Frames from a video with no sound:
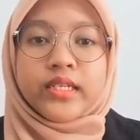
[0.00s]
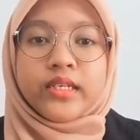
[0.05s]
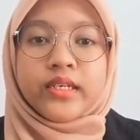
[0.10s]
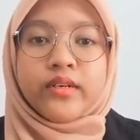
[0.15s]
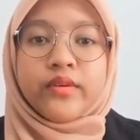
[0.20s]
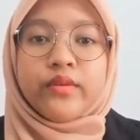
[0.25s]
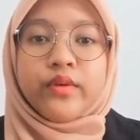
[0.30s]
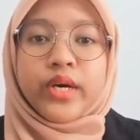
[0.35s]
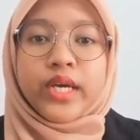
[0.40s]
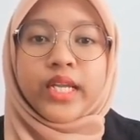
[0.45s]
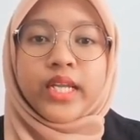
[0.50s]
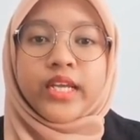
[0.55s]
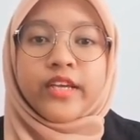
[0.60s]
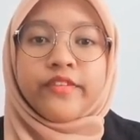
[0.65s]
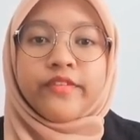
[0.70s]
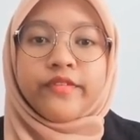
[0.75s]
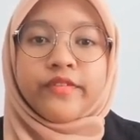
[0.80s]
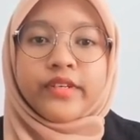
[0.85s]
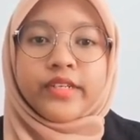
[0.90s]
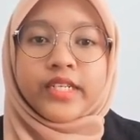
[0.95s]
a
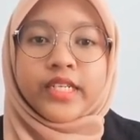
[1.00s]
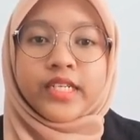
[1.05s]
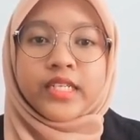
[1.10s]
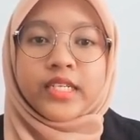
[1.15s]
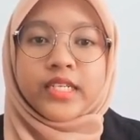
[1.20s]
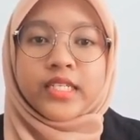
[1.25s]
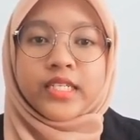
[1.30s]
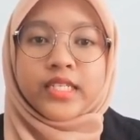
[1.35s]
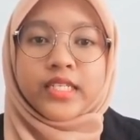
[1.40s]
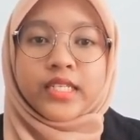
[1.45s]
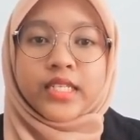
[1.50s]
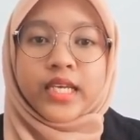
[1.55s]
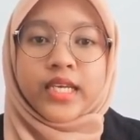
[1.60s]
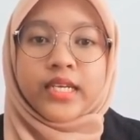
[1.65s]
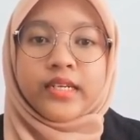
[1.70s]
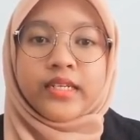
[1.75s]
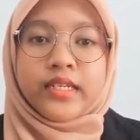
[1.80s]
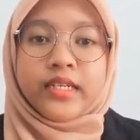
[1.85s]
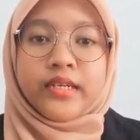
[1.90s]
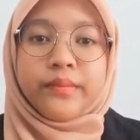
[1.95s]
wildlife release
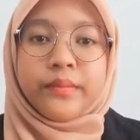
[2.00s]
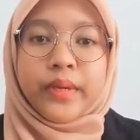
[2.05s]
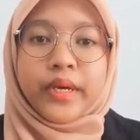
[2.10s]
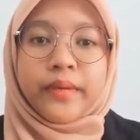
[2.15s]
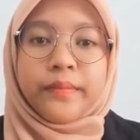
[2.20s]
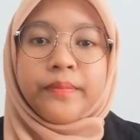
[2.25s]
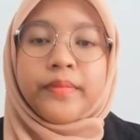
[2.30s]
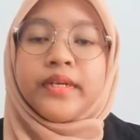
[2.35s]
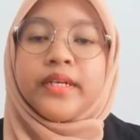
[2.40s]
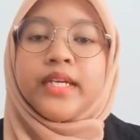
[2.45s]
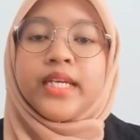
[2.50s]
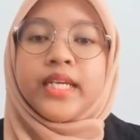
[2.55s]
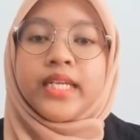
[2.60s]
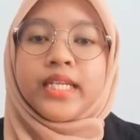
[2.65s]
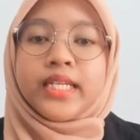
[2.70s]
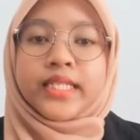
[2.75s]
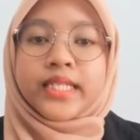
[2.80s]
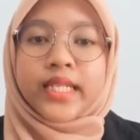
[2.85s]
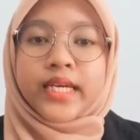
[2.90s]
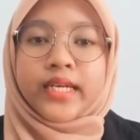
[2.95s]
area by
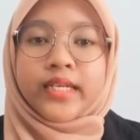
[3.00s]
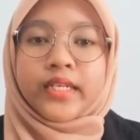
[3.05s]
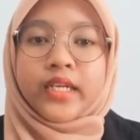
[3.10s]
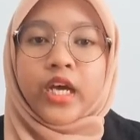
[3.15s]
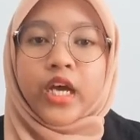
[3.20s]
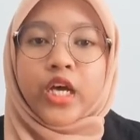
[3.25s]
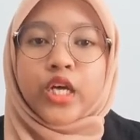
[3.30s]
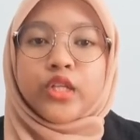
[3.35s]
Perhilitan